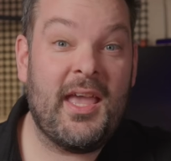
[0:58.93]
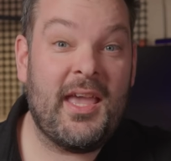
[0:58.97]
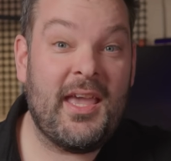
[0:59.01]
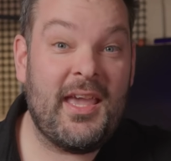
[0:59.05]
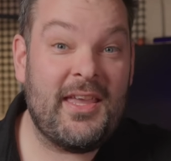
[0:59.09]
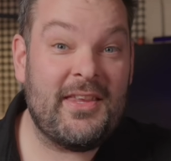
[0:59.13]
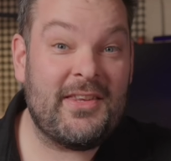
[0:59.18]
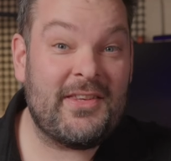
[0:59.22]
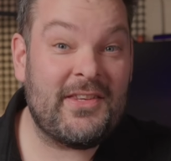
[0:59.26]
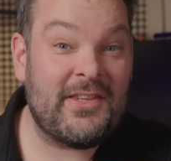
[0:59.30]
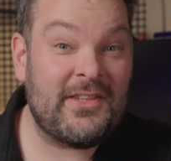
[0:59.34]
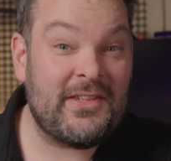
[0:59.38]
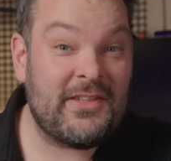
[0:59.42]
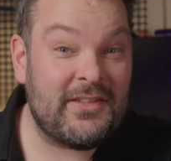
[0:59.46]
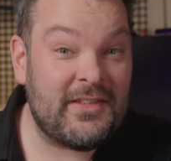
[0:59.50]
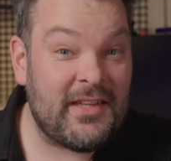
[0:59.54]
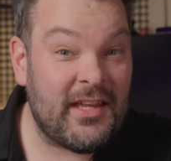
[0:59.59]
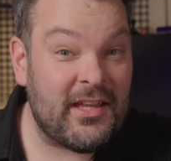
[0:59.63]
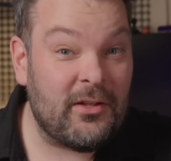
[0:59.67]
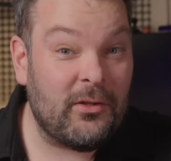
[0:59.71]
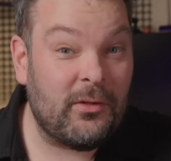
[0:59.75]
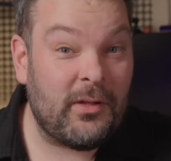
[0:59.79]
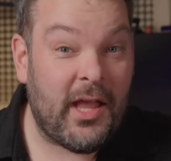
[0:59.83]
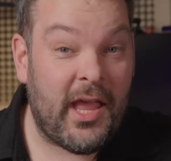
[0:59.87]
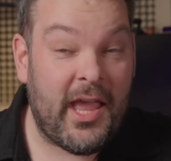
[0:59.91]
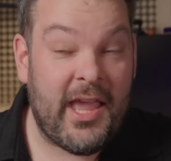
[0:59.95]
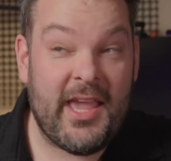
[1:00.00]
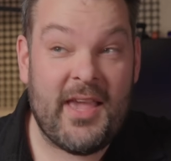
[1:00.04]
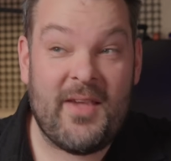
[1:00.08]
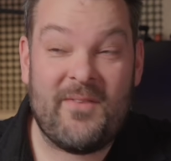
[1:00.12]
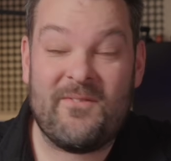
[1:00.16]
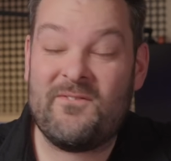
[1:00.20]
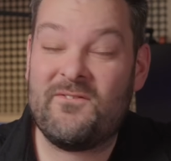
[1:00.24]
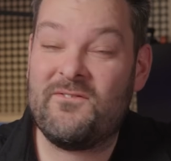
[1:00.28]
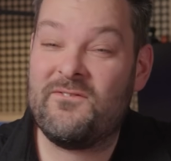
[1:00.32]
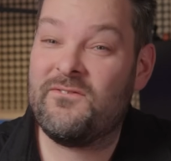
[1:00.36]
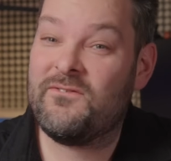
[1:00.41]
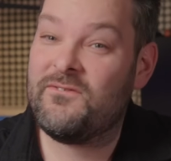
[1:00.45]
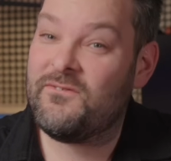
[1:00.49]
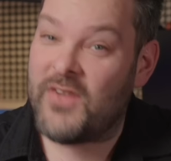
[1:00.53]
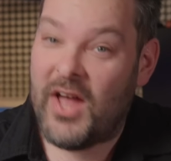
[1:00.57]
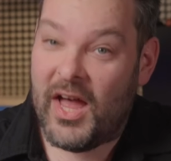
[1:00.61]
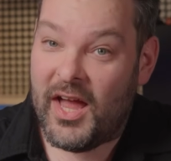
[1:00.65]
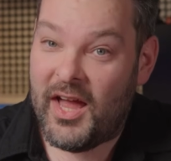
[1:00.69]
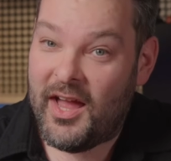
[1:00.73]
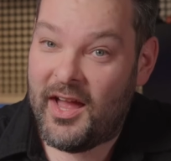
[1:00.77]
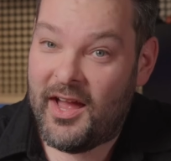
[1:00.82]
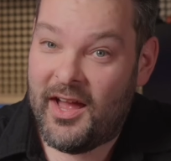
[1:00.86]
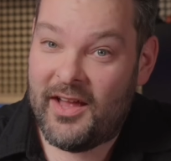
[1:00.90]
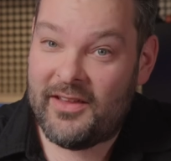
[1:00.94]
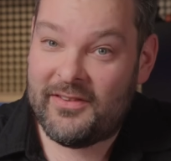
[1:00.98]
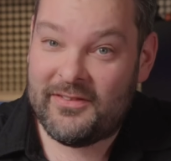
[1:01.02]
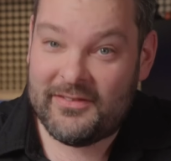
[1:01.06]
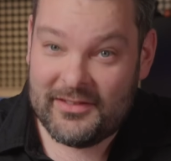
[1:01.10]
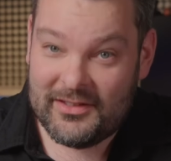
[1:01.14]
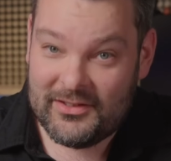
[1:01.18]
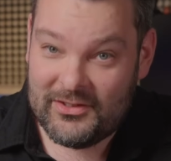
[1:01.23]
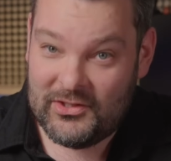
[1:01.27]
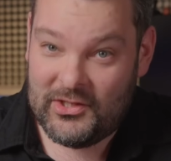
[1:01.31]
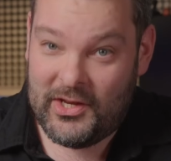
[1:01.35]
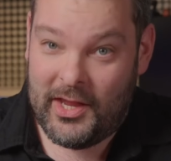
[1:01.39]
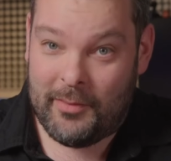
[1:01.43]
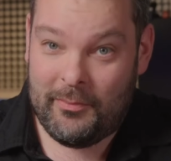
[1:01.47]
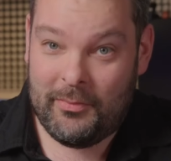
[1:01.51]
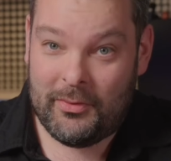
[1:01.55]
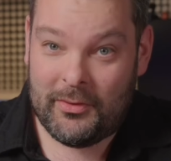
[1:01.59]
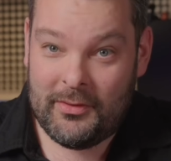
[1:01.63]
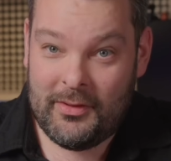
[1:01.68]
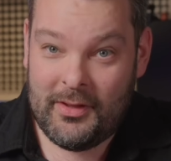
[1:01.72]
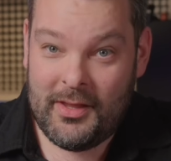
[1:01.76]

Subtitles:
is still a fast chip.